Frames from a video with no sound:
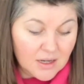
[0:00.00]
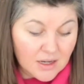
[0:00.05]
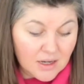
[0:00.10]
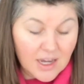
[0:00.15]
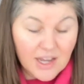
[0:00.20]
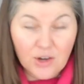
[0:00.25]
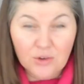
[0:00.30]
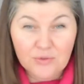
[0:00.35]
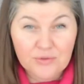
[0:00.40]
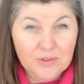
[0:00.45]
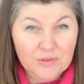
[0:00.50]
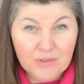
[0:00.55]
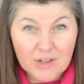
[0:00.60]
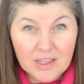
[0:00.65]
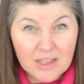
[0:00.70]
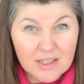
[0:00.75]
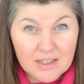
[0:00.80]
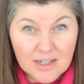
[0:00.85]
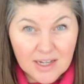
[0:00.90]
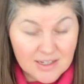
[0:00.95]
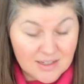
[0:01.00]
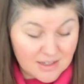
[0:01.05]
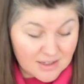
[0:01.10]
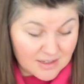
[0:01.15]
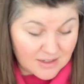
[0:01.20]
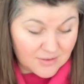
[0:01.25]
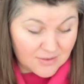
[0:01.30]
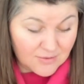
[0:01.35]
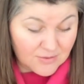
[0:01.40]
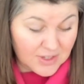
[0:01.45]
I often read these
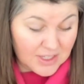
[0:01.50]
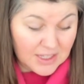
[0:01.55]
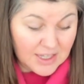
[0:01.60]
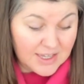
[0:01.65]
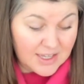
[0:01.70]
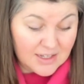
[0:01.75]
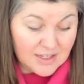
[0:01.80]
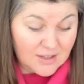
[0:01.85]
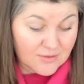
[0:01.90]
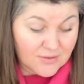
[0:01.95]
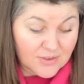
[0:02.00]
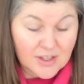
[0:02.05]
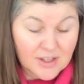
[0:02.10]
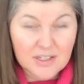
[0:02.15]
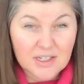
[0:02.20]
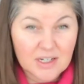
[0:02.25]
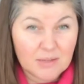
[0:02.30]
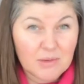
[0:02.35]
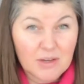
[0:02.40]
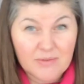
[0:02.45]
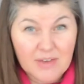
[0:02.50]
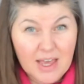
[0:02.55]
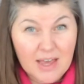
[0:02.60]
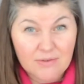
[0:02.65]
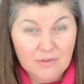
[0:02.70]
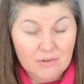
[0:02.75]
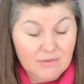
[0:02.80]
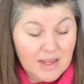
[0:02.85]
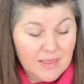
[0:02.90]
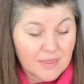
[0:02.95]
lessons and feel like it's the first time I've
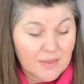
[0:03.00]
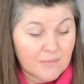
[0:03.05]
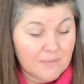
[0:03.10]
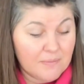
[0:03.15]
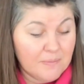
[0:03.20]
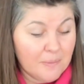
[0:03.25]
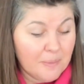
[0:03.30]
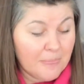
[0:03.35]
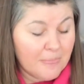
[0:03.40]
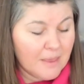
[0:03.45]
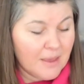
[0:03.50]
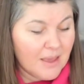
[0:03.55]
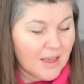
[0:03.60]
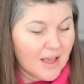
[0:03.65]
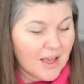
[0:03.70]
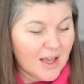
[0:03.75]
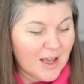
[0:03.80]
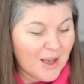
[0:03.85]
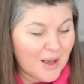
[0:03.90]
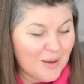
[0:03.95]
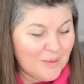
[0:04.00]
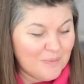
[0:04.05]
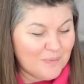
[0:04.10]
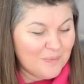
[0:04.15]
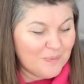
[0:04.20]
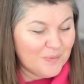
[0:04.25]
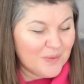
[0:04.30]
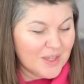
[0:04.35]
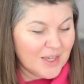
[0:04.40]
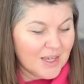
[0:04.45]
ever read
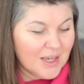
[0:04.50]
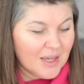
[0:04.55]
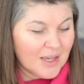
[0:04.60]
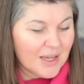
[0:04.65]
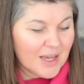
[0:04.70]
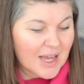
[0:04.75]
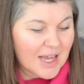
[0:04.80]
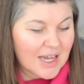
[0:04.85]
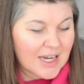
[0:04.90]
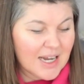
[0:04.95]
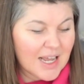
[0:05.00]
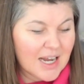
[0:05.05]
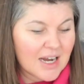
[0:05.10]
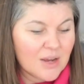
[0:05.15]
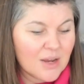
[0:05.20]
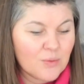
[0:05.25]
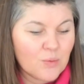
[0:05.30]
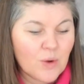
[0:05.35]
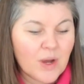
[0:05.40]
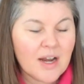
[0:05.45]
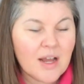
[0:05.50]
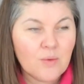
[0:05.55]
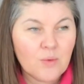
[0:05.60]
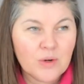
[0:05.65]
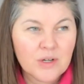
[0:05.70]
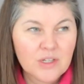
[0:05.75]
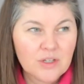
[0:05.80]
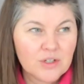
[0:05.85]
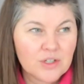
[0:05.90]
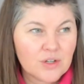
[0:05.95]
them. And I
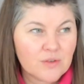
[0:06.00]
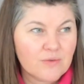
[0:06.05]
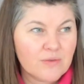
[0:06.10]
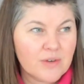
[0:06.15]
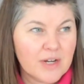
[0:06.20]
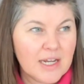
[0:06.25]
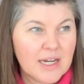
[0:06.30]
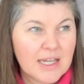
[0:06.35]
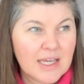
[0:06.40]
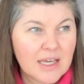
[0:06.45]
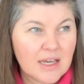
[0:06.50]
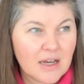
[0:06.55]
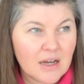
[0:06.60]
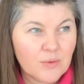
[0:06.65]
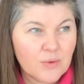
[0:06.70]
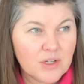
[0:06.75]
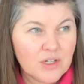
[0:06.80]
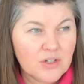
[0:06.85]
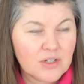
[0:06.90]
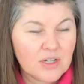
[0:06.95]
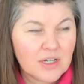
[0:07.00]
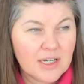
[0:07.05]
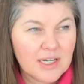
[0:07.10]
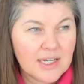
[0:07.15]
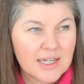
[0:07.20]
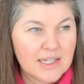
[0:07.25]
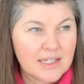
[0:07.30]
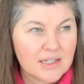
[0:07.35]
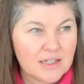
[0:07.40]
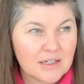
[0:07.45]
want you to
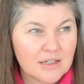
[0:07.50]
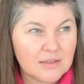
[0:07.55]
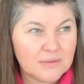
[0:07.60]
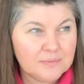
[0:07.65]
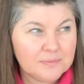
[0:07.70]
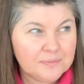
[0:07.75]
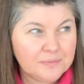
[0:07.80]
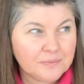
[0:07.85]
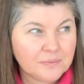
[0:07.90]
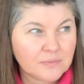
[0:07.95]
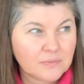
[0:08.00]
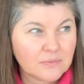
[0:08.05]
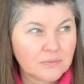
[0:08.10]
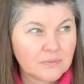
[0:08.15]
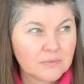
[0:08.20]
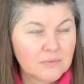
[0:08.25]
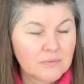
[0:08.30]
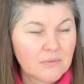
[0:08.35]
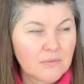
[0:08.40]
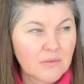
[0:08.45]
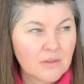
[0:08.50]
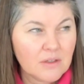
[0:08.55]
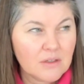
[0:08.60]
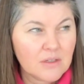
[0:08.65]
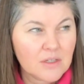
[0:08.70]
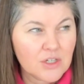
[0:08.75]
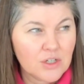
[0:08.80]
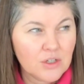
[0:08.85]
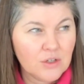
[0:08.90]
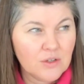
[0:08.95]
listen
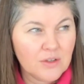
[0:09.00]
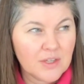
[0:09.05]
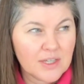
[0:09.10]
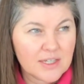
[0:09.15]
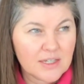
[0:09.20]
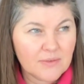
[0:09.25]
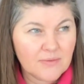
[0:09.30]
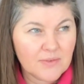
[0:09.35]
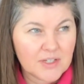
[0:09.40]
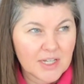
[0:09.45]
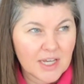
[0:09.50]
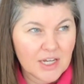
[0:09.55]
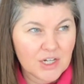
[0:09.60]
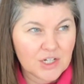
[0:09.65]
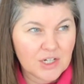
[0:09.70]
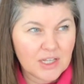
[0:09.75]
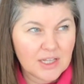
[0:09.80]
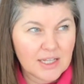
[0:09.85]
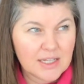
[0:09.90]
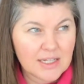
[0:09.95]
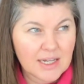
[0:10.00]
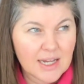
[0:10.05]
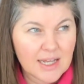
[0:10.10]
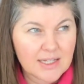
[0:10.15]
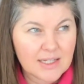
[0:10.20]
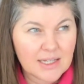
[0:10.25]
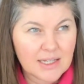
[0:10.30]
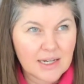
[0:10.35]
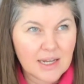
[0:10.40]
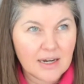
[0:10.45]
to this invitation in this
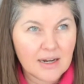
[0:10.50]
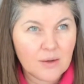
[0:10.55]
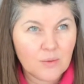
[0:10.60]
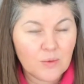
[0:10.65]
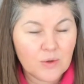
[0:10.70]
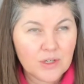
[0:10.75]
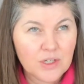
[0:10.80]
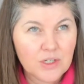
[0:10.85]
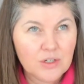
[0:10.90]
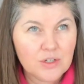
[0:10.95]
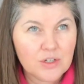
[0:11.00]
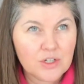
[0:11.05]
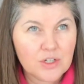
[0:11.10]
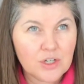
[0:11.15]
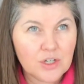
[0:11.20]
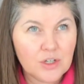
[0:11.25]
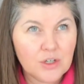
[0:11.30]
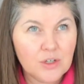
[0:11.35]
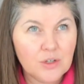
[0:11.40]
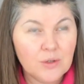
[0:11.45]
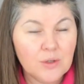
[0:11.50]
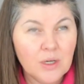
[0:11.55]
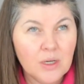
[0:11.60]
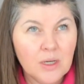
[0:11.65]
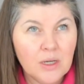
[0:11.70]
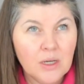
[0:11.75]
lesson, and I want you to